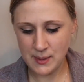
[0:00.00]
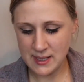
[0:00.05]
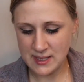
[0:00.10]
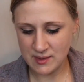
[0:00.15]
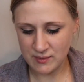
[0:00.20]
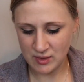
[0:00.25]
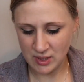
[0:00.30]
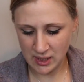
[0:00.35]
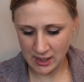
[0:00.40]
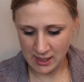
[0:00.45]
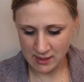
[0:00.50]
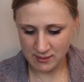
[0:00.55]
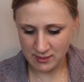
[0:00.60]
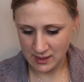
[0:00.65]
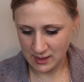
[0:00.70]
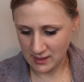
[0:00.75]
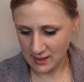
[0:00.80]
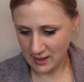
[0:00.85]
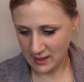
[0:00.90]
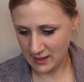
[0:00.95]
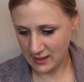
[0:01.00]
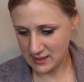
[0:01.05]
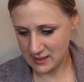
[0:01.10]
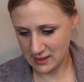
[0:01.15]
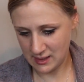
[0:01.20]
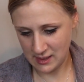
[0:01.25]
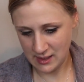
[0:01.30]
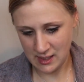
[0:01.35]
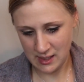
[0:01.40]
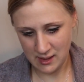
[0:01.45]
piece of clothing
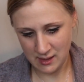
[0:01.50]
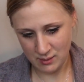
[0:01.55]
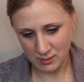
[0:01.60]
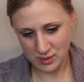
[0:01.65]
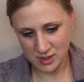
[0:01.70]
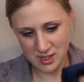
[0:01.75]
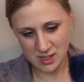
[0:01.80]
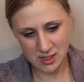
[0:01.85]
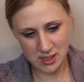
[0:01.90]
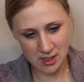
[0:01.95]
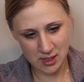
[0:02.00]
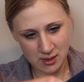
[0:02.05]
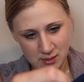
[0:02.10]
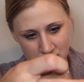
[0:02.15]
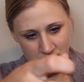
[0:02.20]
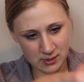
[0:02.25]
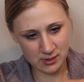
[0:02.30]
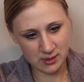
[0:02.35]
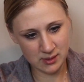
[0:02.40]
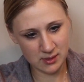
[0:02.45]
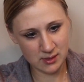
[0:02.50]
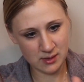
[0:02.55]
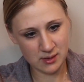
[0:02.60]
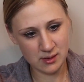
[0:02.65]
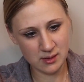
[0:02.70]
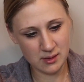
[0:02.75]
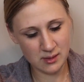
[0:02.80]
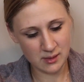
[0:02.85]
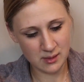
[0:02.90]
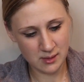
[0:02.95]
hiding in here. What are you?
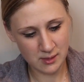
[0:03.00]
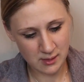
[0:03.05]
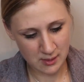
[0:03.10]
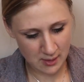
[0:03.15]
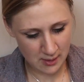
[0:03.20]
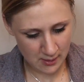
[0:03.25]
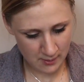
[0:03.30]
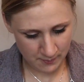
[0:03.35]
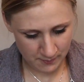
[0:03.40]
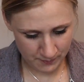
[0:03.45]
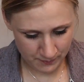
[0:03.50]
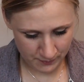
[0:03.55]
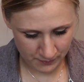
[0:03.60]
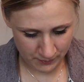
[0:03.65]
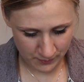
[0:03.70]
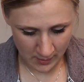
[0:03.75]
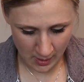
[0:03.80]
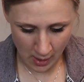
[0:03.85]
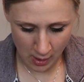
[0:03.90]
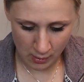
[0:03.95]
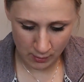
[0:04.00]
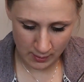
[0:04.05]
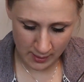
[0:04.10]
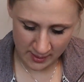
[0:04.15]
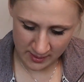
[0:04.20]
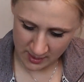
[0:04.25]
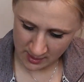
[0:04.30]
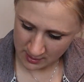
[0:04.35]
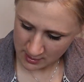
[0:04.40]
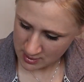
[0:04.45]
Hmm. Oh,
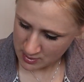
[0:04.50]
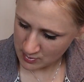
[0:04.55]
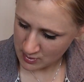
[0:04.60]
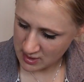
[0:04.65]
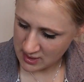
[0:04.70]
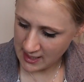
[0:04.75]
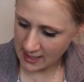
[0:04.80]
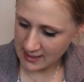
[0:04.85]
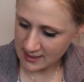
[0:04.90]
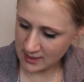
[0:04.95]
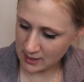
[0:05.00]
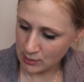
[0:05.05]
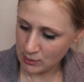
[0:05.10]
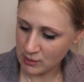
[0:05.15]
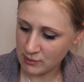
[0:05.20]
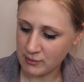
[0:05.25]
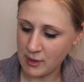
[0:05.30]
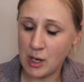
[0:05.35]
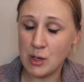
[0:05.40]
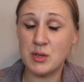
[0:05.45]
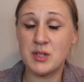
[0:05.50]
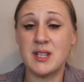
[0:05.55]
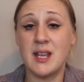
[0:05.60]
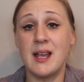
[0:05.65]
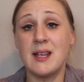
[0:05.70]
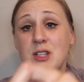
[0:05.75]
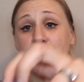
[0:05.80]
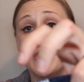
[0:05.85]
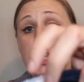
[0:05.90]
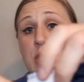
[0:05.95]
I think this was, yes, LuLaRoe size